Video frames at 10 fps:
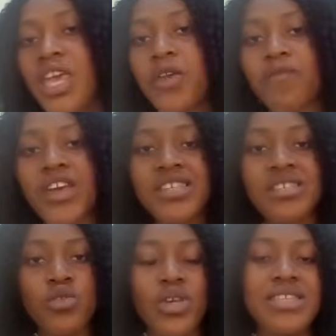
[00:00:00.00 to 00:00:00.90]

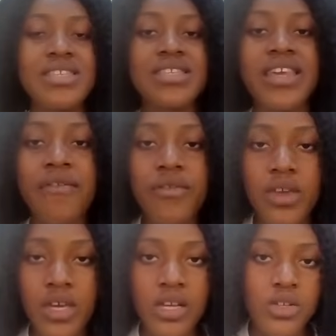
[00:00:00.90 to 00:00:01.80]
invest 20
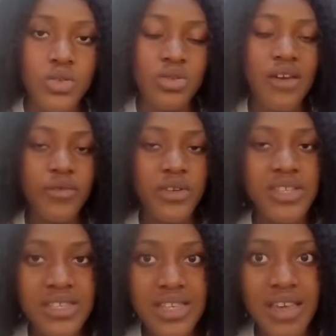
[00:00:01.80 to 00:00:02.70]
CFA to get
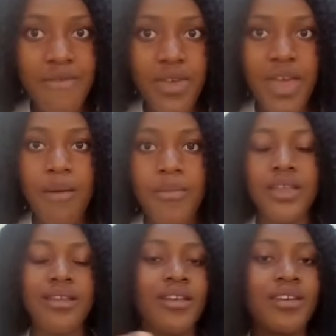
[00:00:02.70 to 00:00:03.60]
40
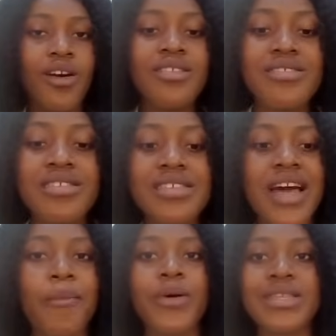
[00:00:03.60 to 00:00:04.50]
CFA. All these things
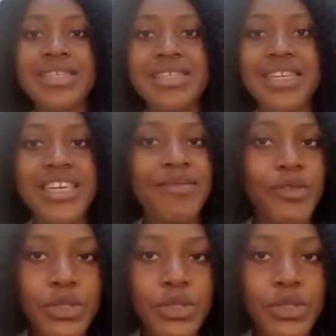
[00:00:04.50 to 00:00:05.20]
are Ponzi scheme.